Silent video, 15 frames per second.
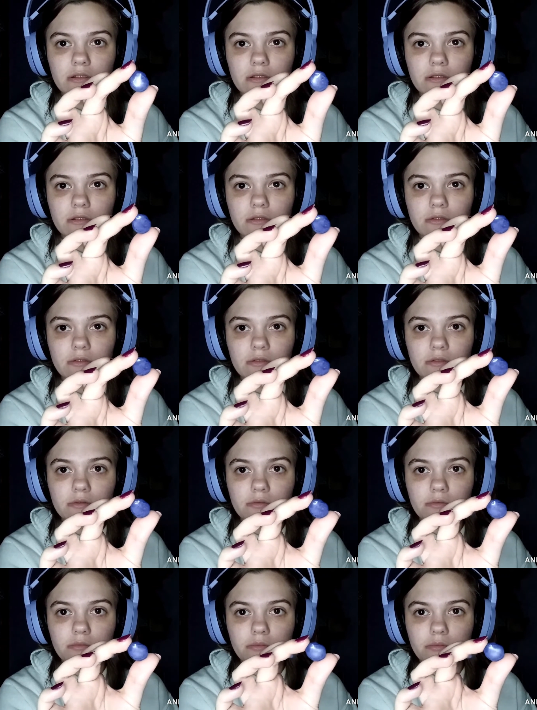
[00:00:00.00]

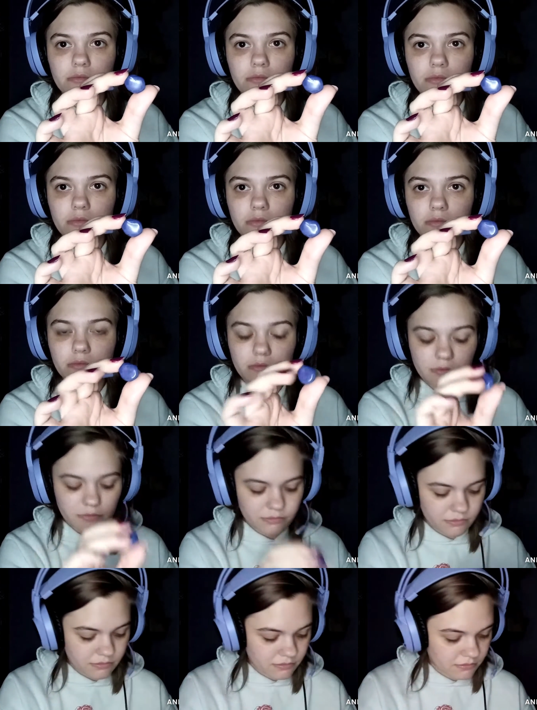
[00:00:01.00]

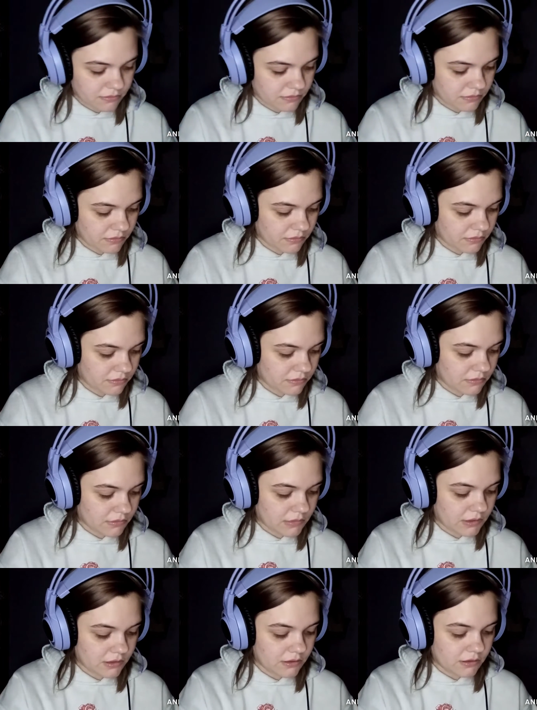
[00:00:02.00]

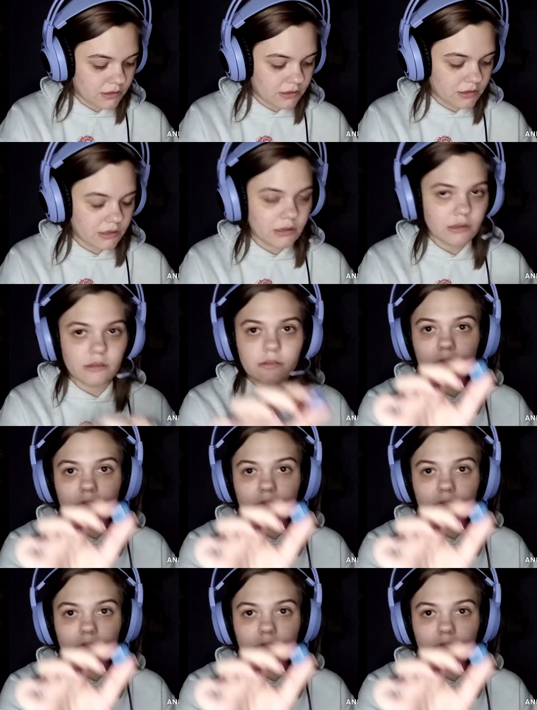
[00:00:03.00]
(no one is talking)